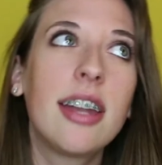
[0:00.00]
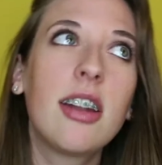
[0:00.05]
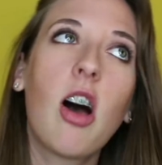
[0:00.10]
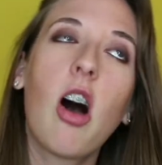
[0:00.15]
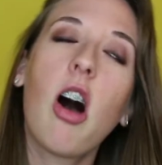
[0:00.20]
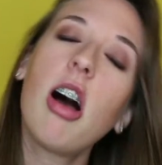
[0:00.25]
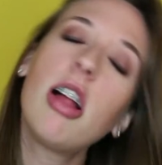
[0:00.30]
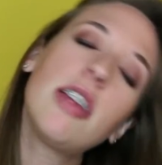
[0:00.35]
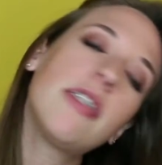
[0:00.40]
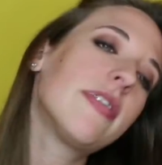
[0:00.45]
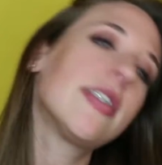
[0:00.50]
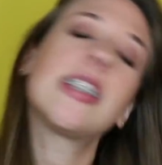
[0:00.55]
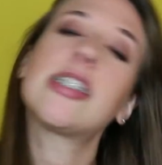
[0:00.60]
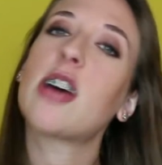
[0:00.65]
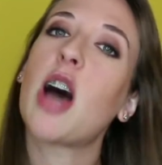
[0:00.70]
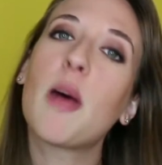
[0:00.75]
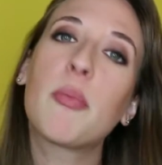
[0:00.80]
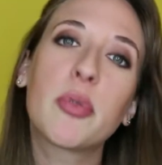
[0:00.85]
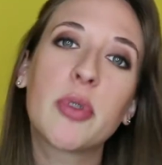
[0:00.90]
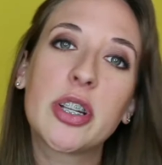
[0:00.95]
And all of this
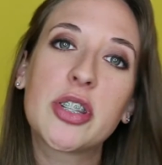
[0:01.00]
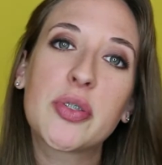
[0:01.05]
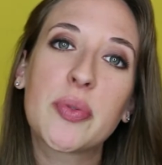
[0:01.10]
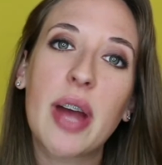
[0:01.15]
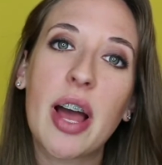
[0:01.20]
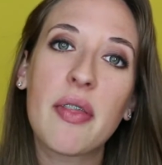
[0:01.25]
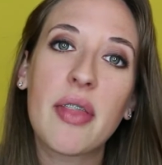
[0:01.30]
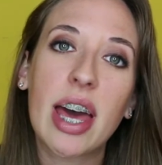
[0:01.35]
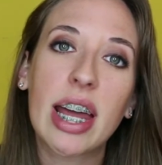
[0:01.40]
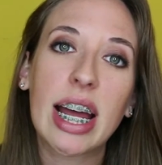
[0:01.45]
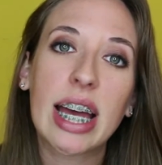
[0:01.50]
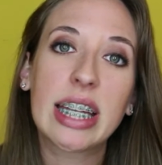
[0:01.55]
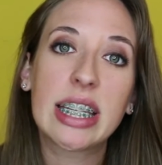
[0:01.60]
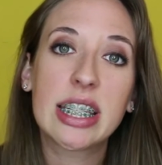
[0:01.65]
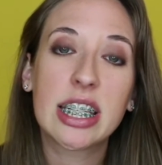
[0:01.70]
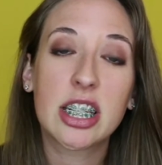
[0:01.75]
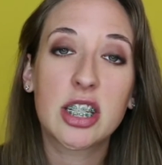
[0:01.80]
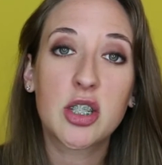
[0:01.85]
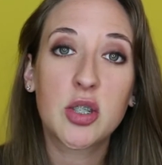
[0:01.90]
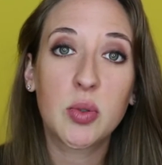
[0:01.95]
operates around that
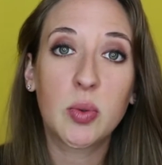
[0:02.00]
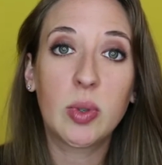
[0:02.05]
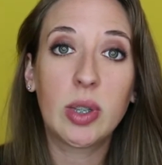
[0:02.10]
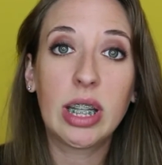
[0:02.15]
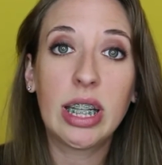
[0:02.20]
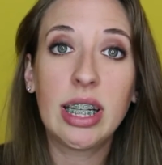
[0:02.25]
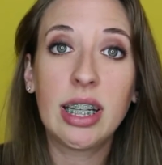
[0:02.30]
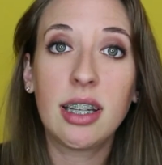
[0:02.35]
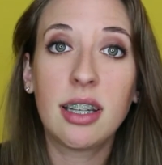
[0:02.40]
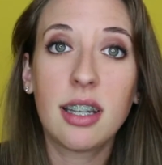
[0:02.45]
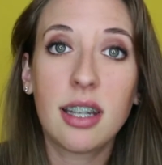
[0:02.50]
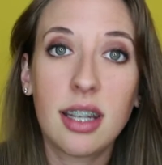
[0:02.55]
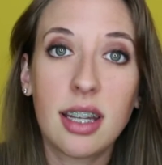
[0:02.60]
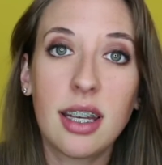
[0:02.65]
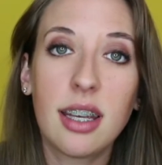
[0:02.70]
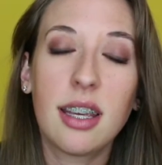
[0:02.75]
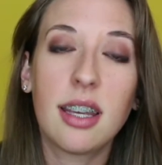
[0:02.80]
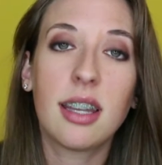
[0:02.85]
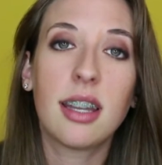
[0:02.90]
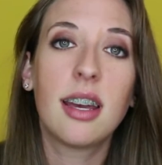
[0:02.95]
idea to lean
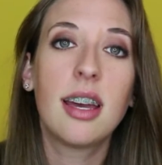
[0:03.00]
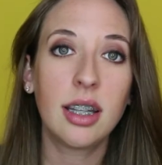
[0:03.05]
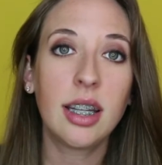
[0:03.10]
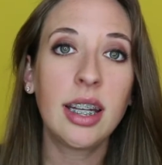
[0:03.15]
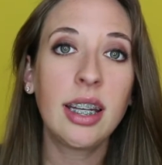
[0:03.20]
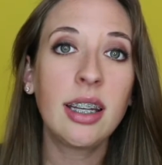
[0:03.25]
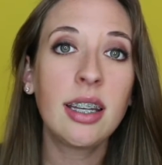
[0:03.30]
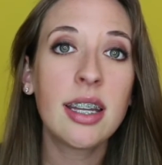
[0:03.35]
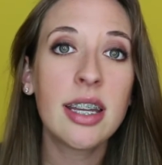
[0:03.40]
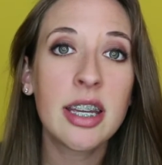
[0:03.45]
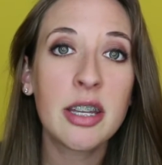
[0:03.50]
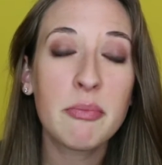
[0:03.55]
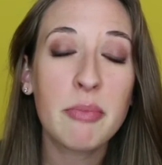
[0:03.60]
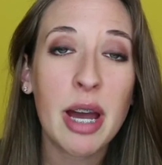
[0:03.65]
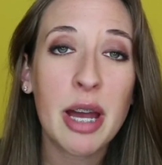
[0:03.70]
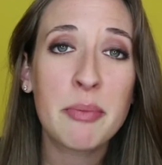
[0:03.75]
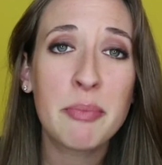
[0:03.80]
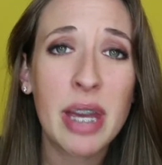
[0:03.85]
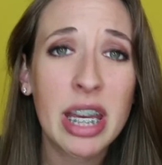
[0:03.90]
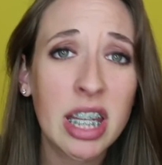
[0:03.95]
in. Lean in
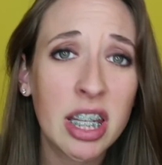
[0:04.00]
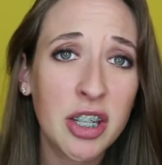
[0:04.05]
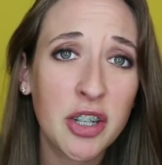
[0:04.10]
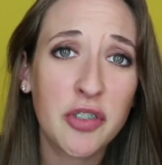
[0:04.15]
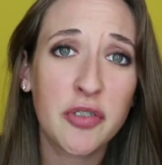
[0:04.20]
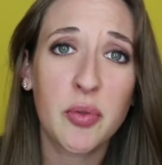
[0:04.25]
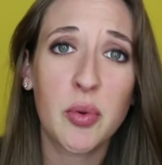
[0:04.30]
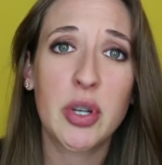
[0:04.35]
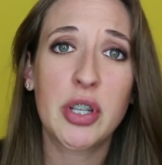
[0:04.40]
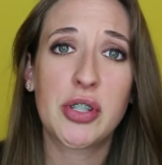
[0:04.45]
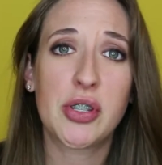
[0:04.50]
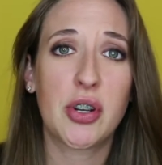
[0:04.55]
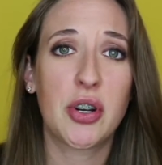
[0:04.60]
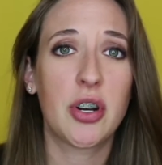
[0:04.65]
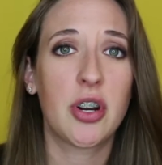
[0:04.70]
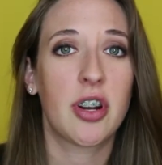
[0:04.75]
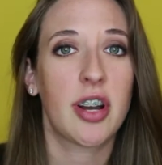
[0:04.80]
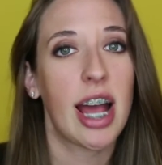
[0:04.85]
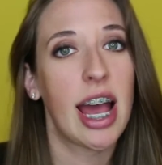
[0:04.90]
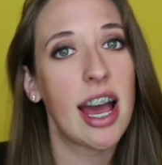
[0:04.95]
by making your voice
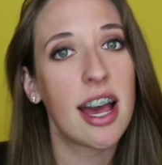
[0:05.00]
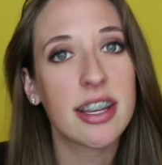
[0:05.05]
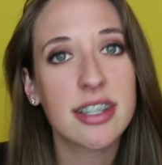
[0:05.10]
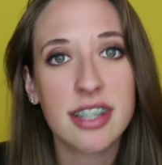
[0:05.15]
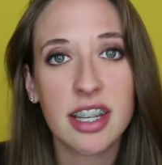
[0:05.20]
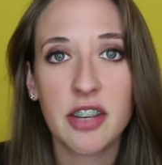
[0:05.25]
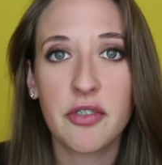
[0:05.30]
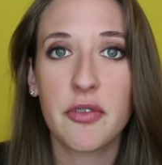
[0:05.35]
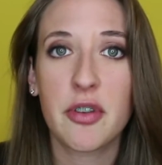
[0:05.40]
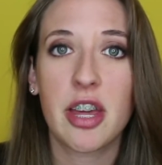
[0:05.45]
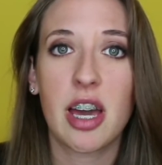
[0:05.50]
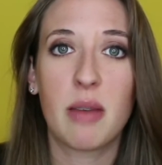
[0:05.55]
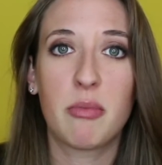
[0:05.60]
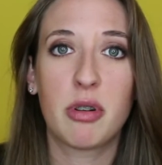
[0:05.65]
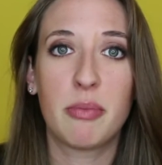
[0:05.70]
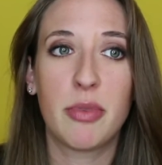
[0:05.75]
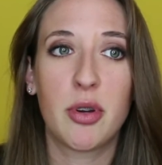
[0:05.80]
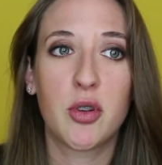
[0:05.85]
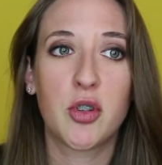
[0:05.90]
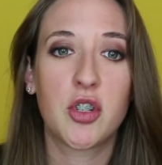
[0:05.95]
heard, asking for that
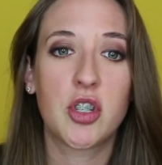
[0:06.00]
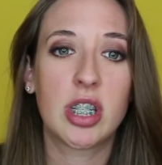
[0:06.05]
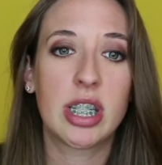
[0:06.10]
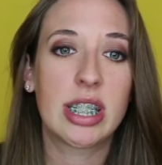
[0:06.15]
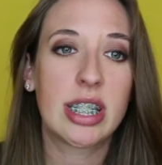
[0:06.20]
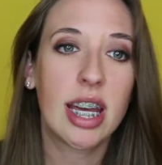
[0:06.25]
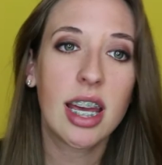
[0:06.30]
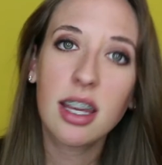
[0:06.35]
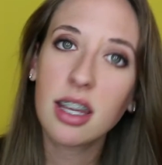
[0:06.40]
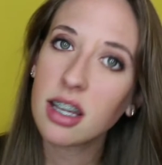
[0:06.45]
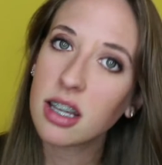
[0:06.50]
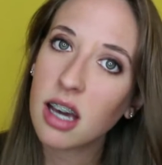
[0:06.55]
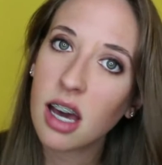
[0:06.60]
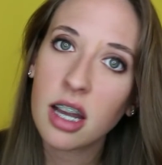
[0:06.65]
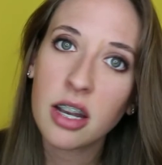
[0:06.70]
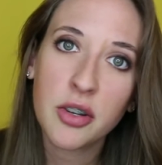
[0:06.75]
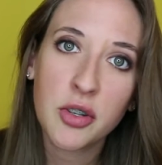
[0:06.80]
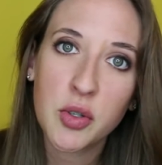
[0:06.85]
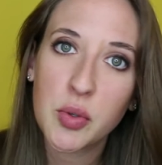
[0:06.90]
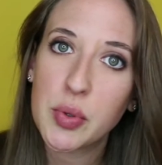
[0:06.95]
promotion, taking
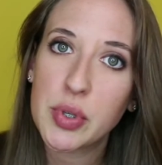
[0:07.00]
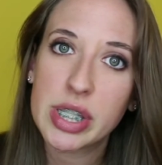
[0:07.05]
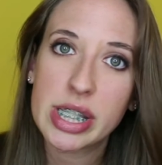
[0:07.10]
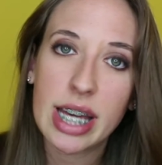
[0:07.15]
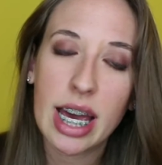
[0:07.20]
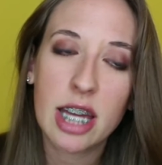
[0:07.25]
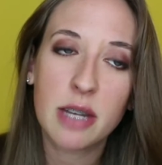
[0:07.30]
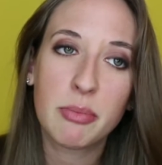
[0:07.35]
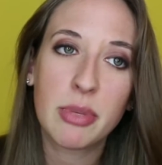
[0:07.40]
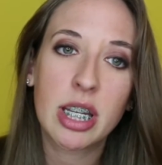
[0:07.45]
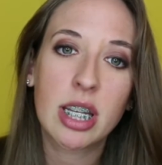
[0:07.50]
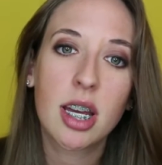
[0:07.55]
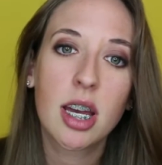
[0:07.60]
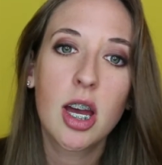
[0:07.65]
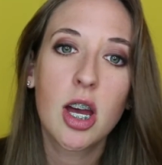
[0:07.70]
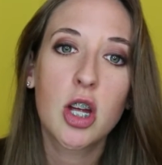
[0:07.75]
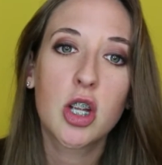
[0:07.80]
on a new assignment.